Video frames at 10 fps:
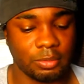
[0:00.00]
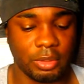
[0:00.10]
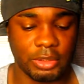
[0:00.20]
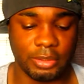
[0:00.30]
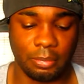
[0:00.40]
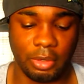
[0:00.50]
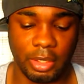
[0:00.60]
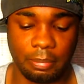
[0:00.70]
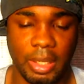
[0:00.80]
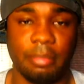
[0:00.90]
wants to
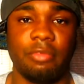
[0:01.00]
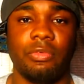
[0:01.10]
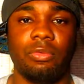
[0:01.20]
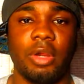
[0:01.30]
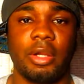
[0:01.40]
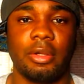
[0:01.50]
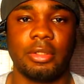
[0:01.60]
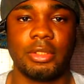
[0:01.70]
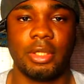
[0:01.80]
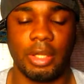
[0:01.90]
break pay-per-view
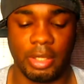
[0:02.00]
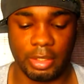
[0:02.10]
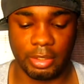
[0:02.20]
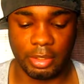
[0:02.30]
records, and